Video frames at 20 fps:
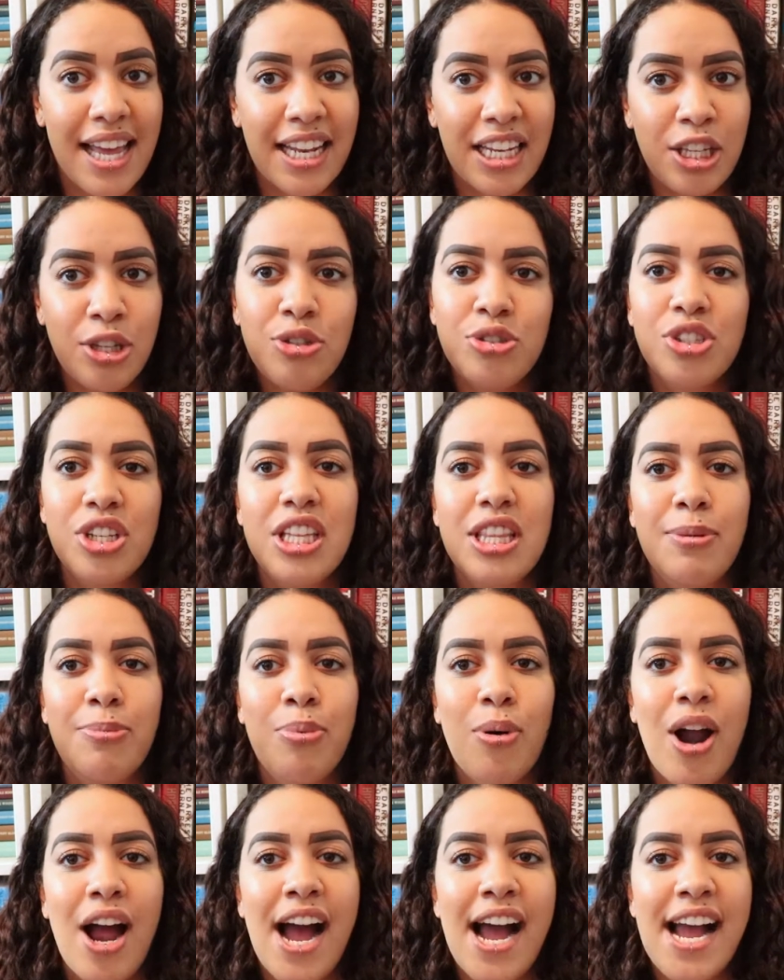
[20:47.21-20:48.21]
And usually the
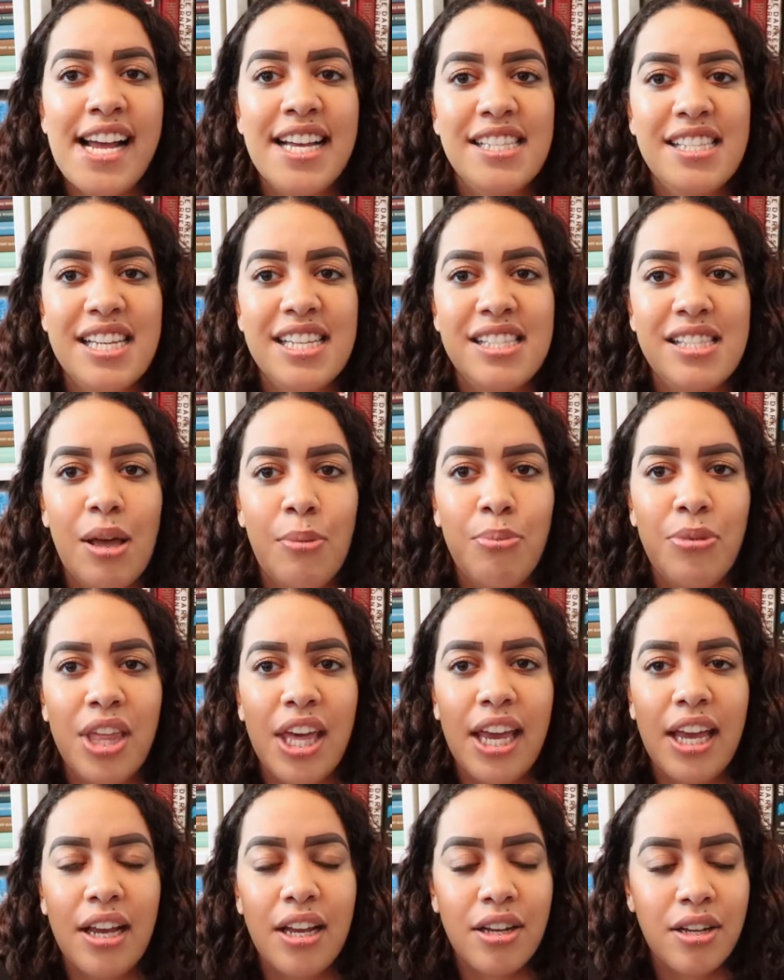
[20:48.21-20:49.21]
prize is
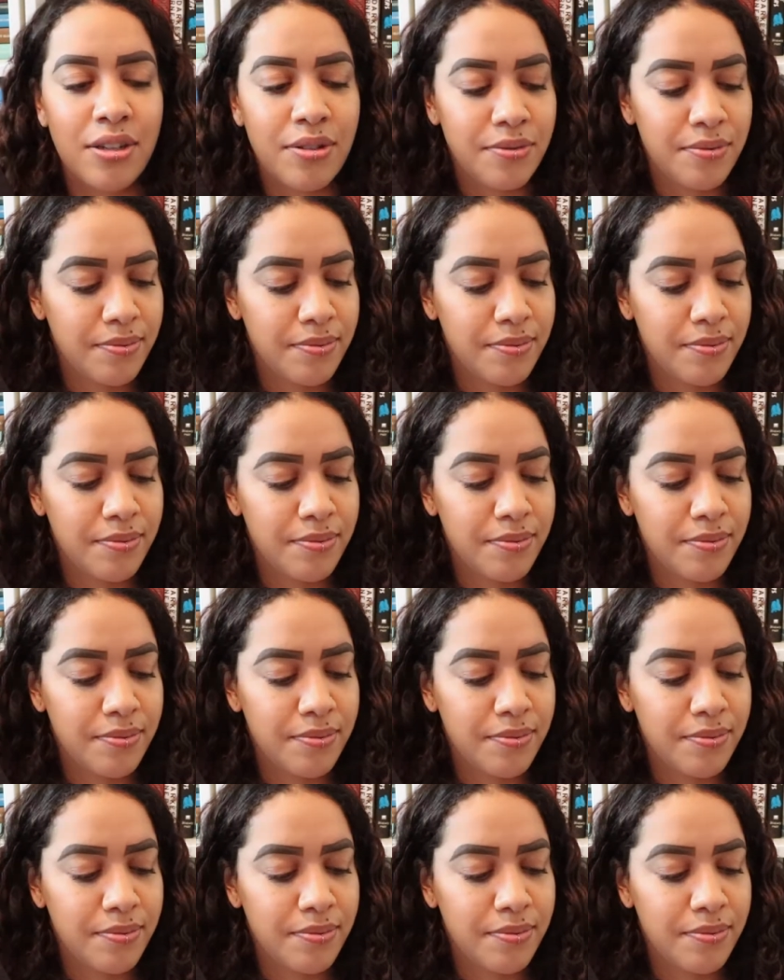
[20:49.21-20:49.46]
something